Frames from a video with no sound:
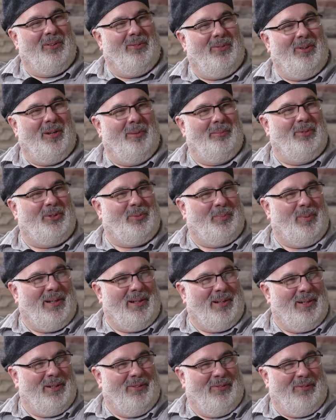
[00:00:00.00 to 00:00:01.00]

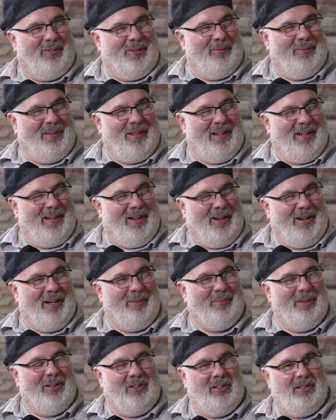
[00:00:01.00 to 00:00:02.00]
Rumspringer from the
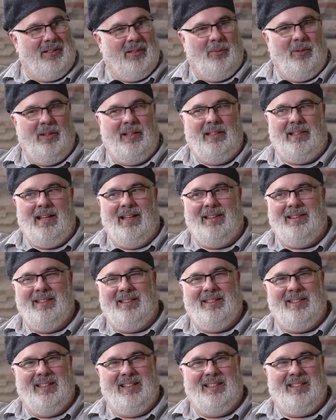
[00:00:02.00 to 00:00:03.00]
Amish and said, well, he's got
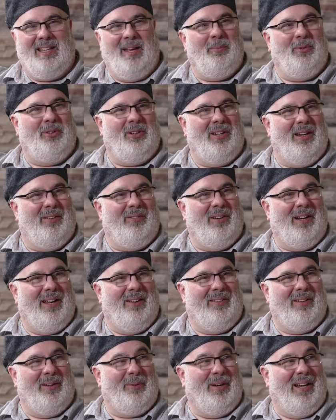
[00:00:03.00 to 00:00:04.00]
this exemption every
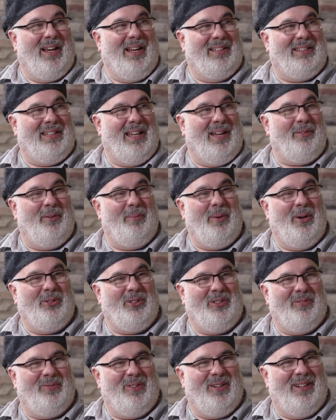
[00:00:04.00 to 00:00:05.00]
now and then where he gets to have
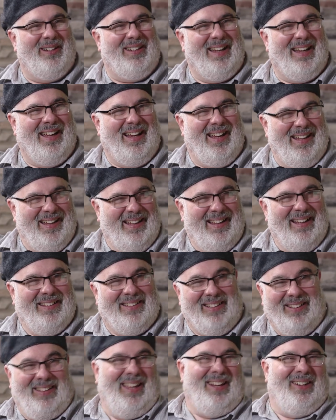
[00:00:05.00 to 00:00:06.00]
emotion for a day
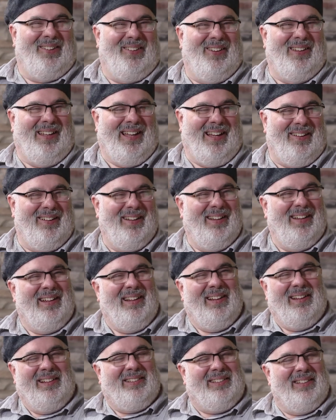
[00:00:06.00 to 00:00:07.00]
to let it all out.
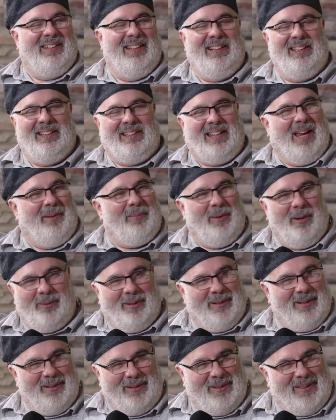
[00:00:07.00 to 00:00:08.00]
So they just came up
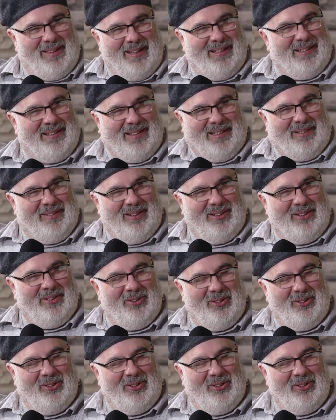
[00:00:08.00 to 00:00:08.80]
with little things in the original